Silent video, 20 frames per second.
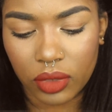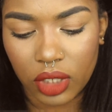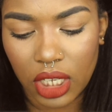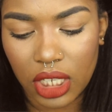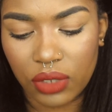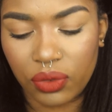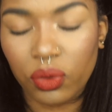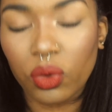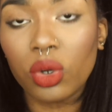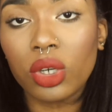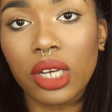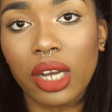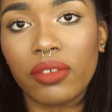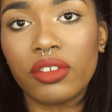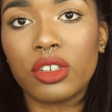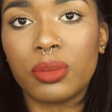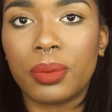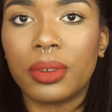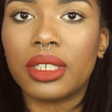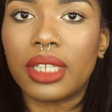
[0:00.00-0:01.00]
It's full
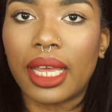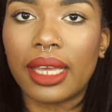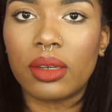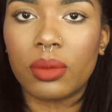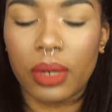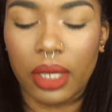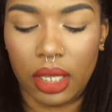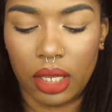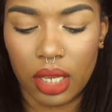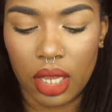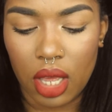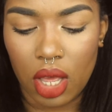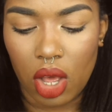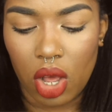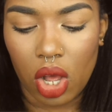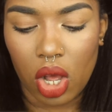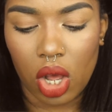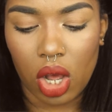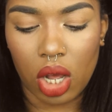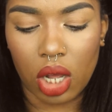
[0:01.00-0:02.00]
coverage but lightweight.
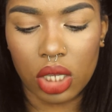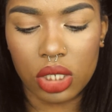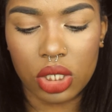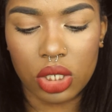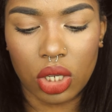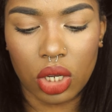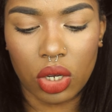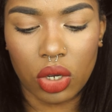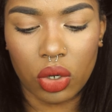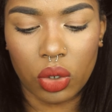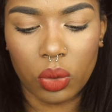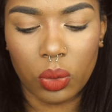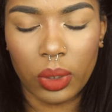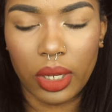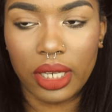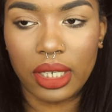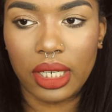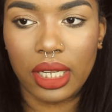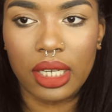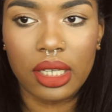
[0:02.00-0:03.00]
Also,
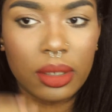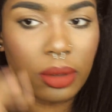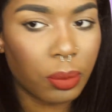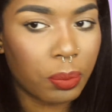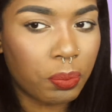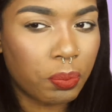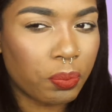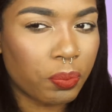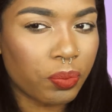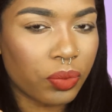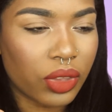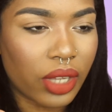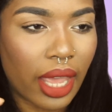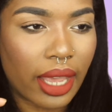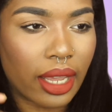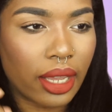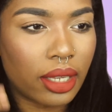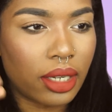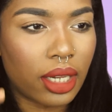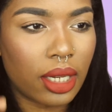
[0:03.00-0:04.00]
it didn't
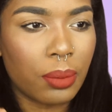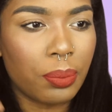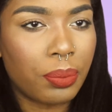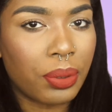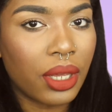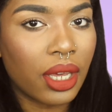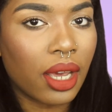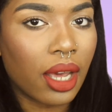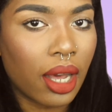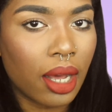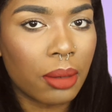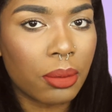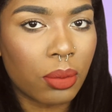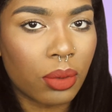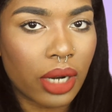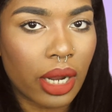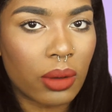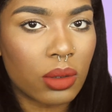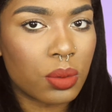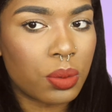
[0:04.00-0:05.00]
pick up
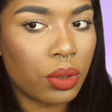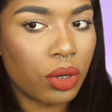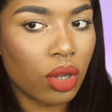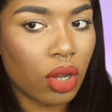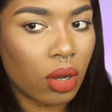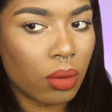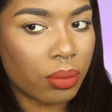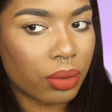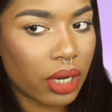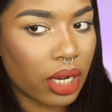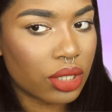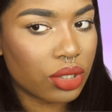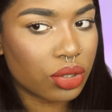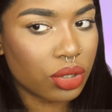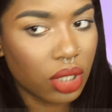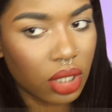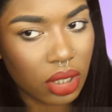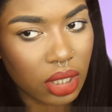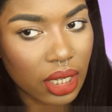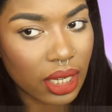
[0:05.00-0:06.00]
when I was putting on bronzer
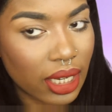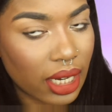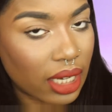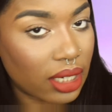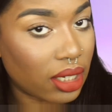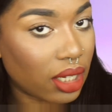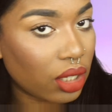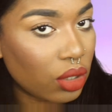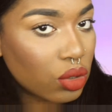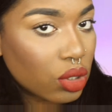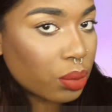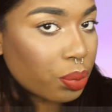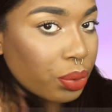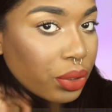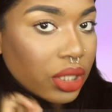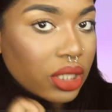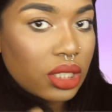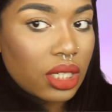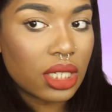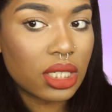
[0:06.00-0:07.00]
or anything, and I did use a
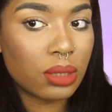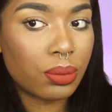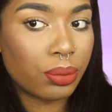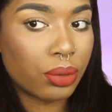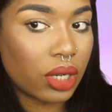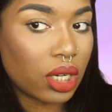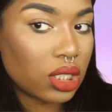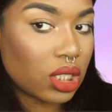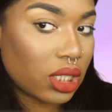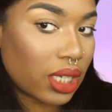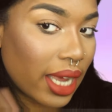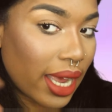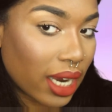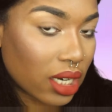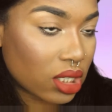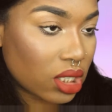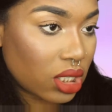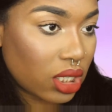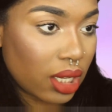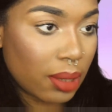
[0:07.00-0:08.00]
pretty dense brush, and I
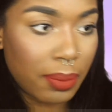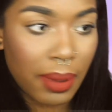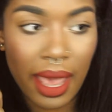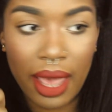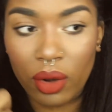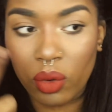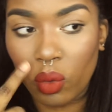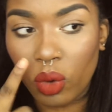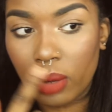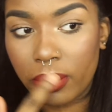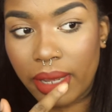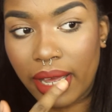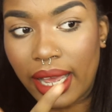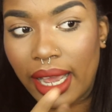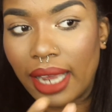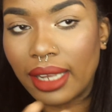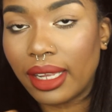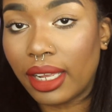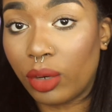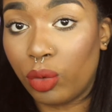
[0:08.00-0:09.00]
actually did pat on my
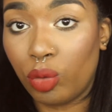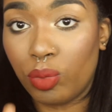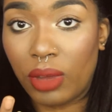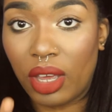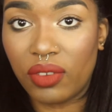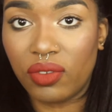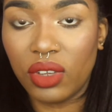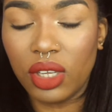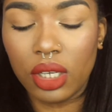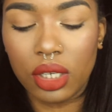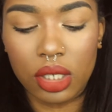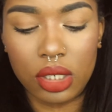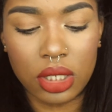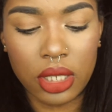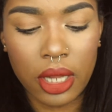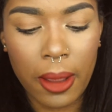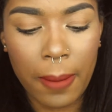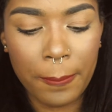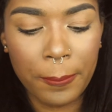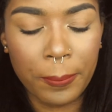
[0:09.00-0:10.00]
highlighter with my fingers,